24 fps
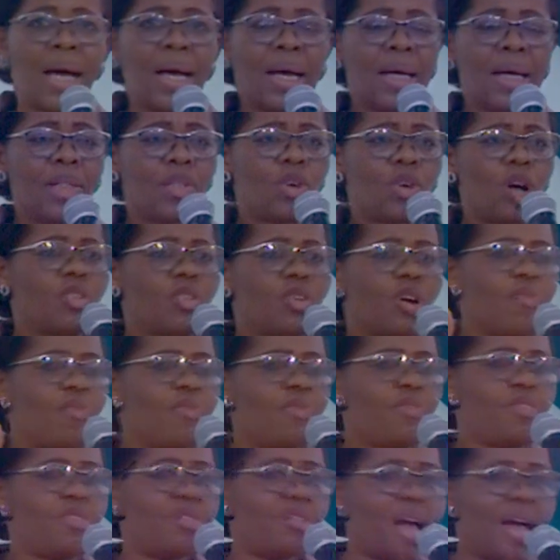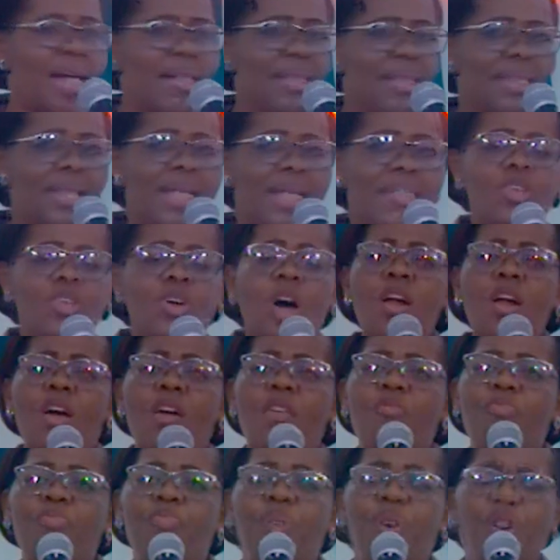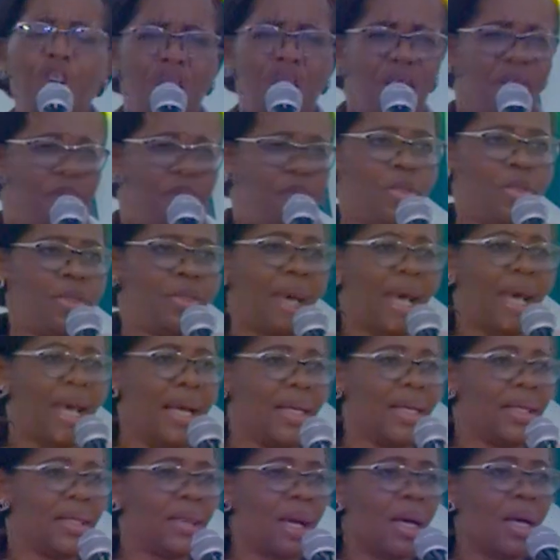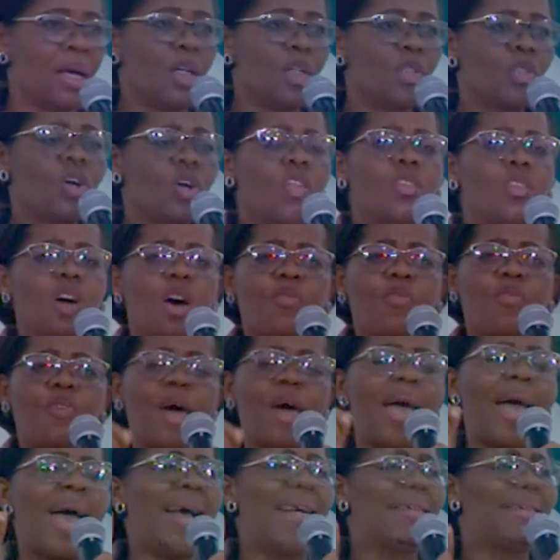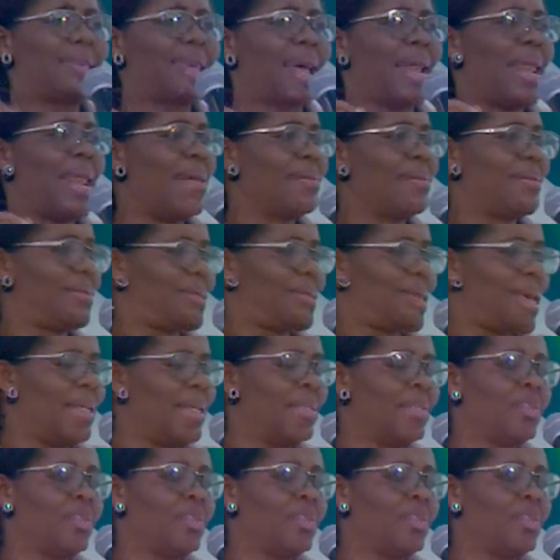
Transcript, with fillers: Thought of greatness, thought of beautiful things, thought of excellent things